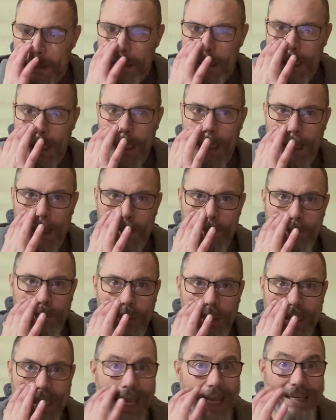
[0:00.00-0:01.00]

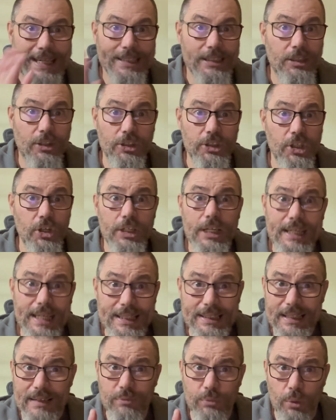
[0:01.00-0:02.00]
But get it, because you only
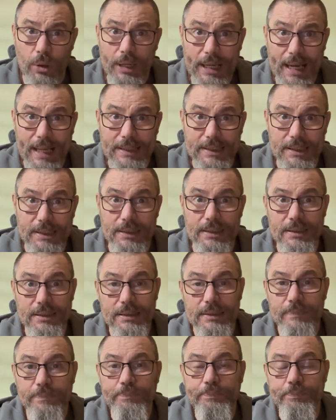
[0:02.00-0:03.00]
need to have one
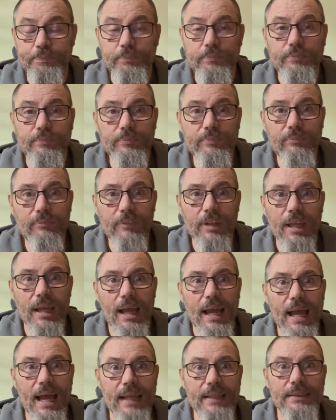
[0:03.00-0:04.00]
accident,
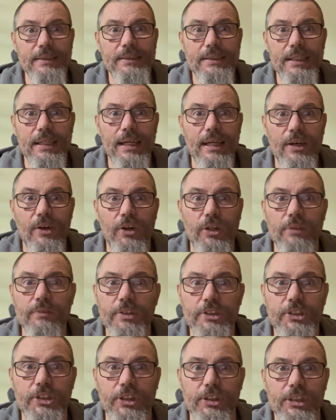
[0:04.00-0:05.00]
and all of
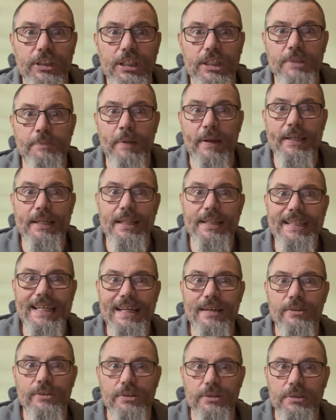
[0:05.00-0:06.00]
a sudden you're spending
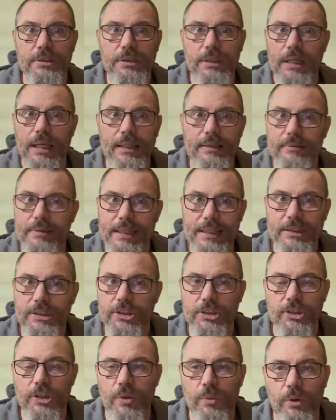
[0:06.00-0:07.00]
thousands and it's
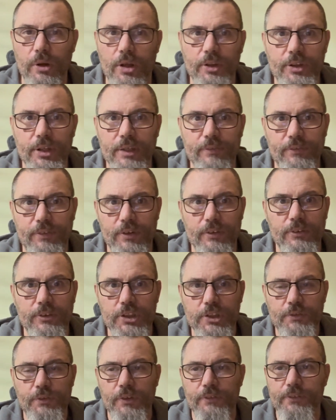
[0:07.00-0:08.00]
just not worth it
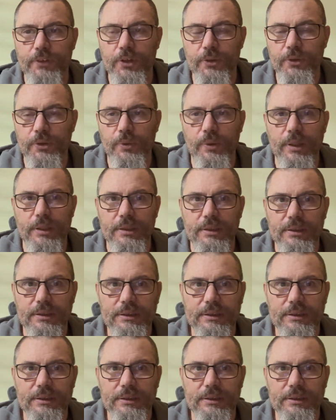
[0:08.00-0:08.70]
just for a few quid.